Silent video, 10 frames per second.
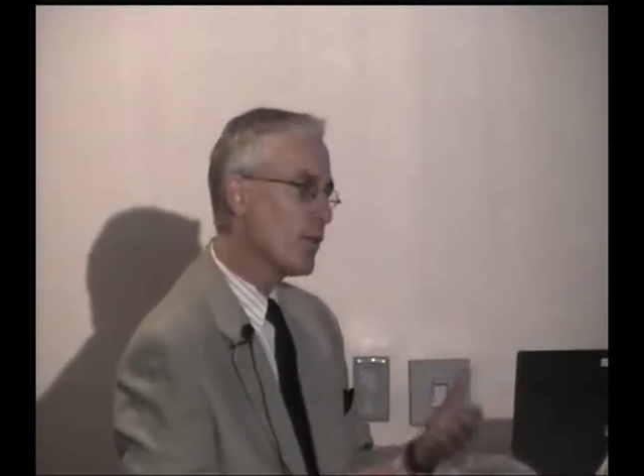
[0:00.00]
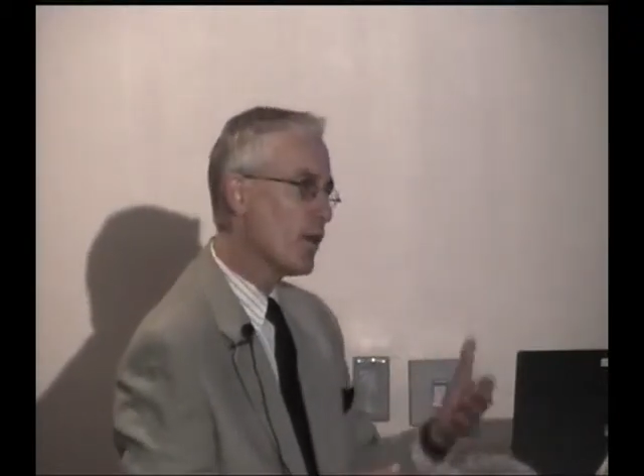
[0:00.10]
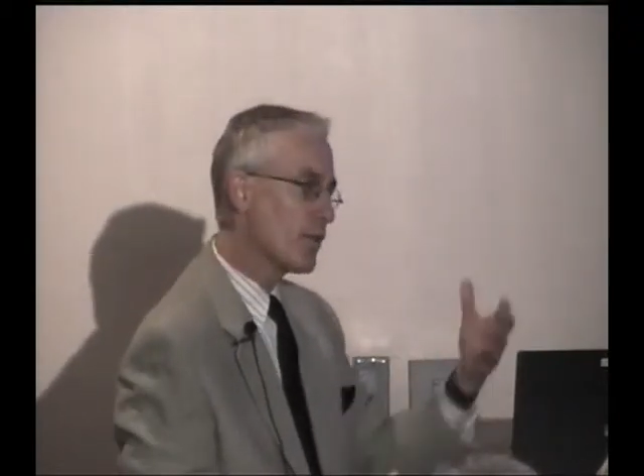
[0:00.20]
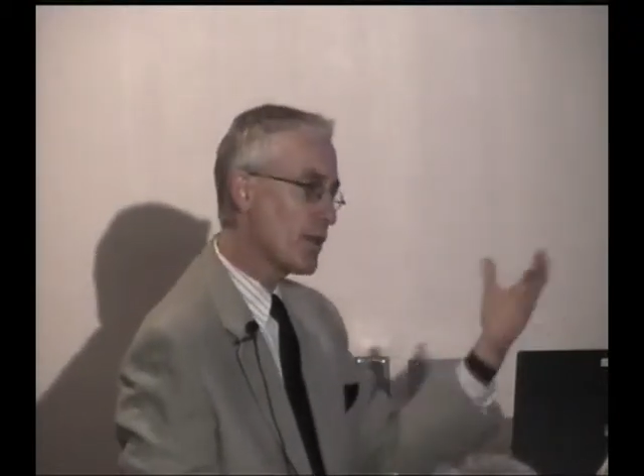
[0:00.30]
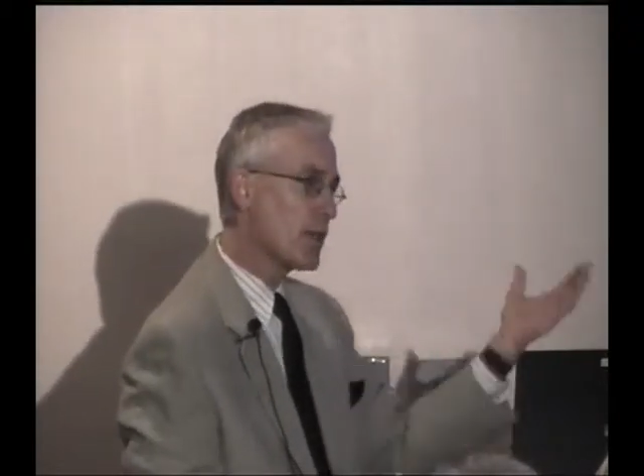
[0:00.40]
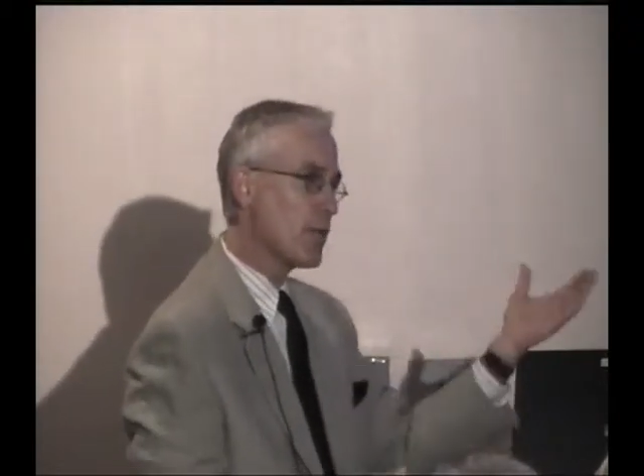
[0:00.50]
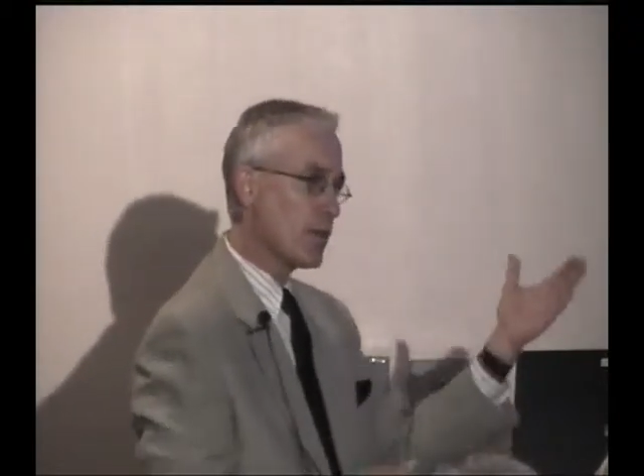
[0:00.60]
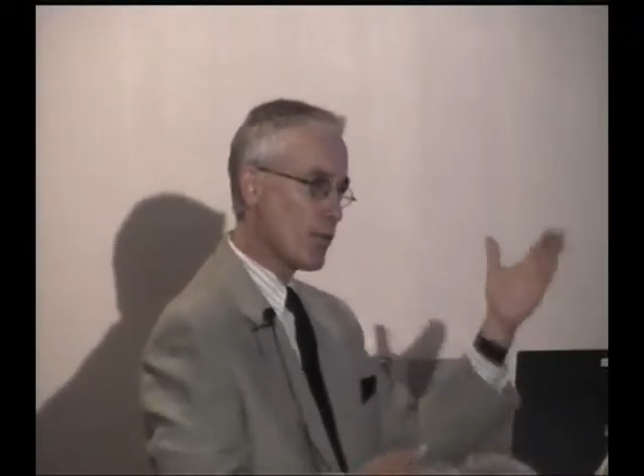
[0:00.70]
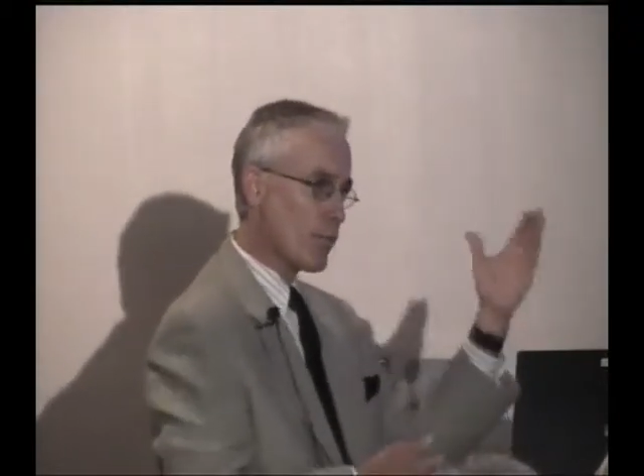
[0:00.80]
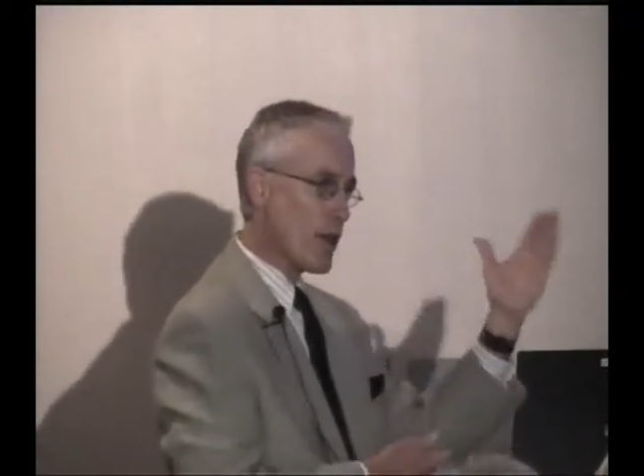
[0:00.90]
Well, think
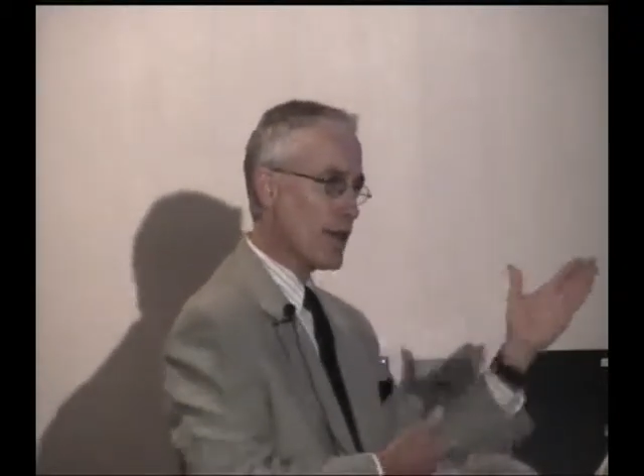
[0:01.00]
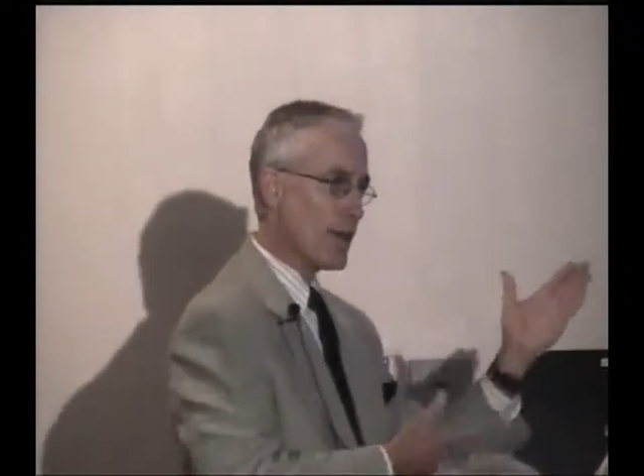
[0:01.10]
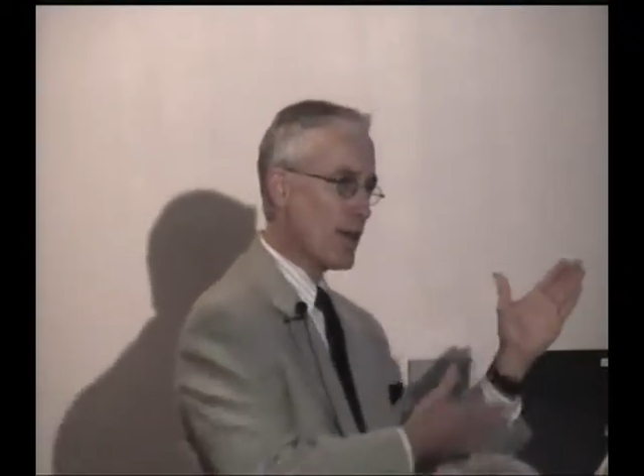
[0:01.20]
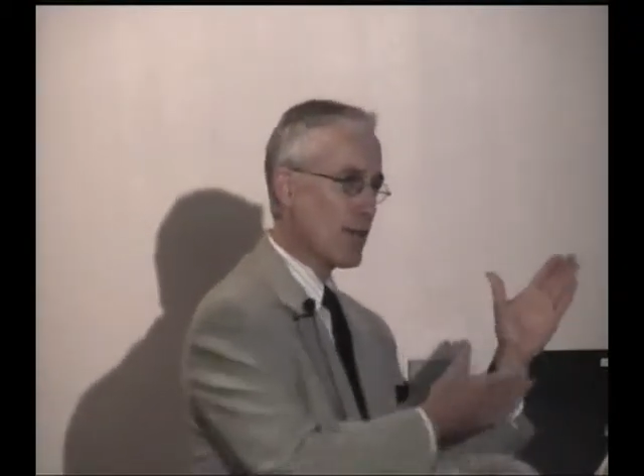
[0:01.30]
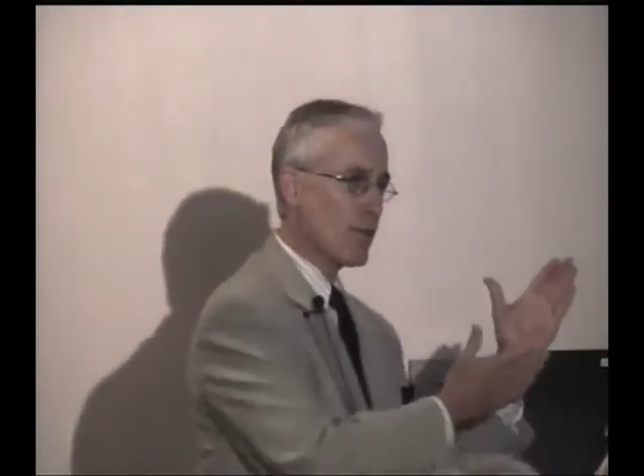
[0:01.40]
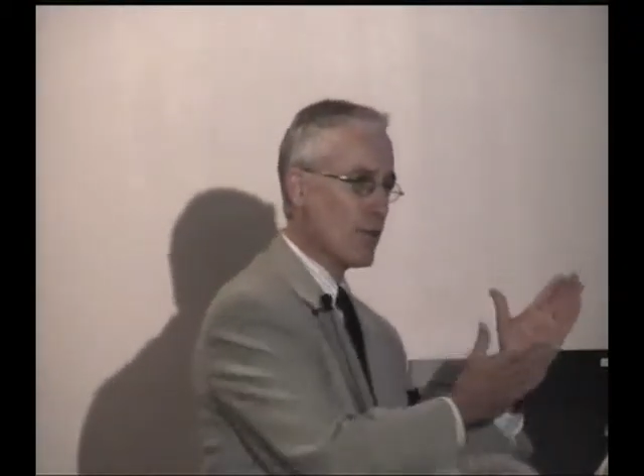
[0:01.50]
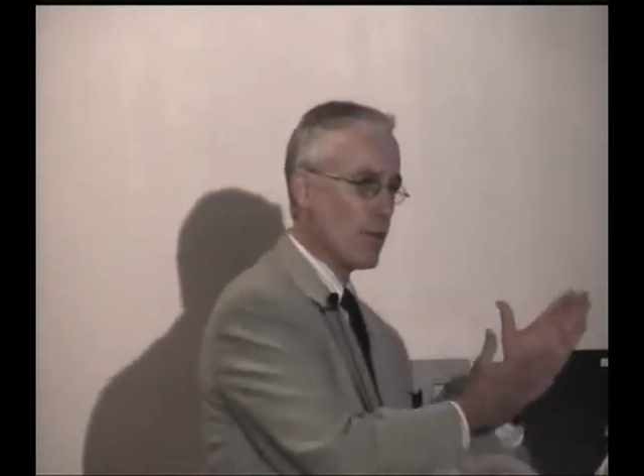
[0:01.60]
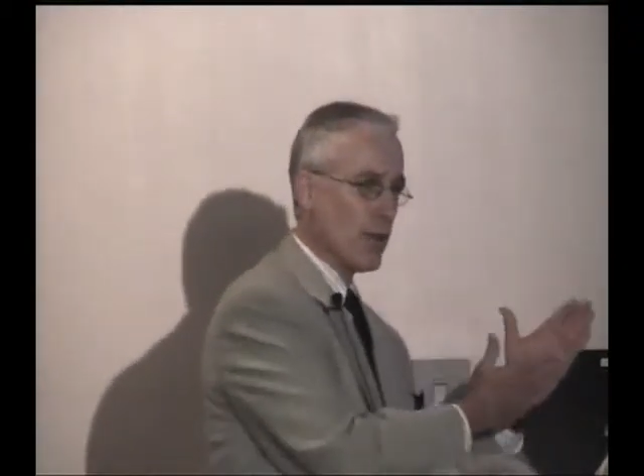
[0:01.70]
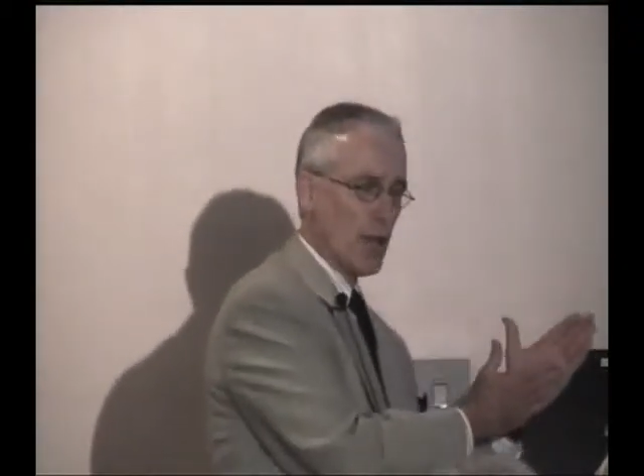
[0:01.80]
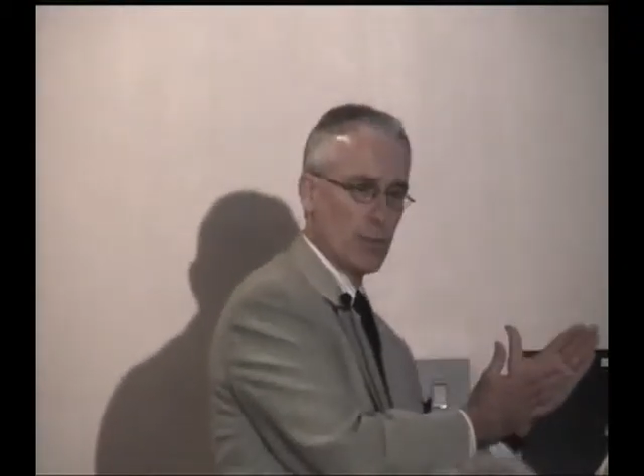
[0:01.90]
about it. a redhead or
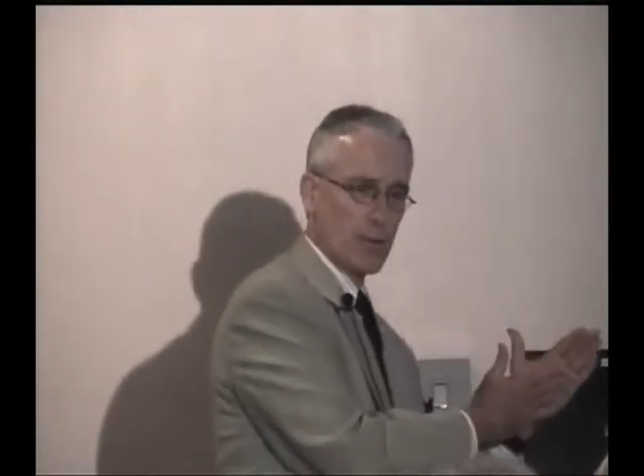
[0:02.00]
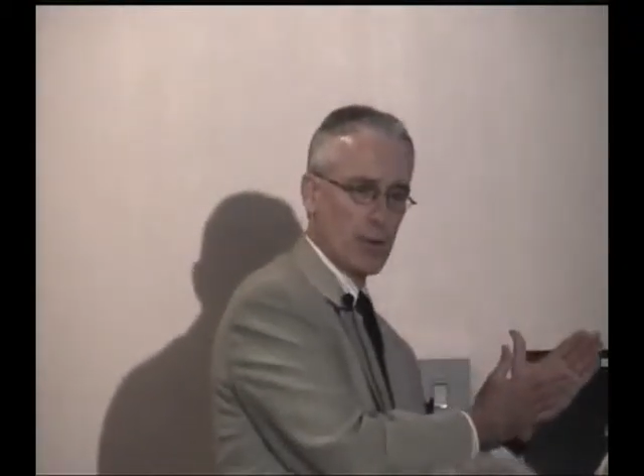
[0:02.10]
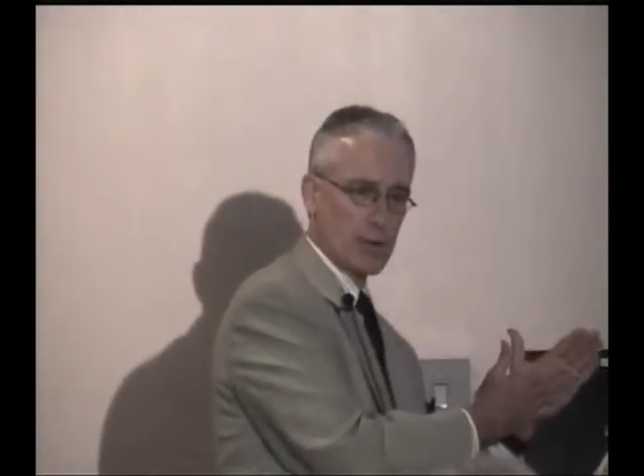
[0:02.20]
a blonde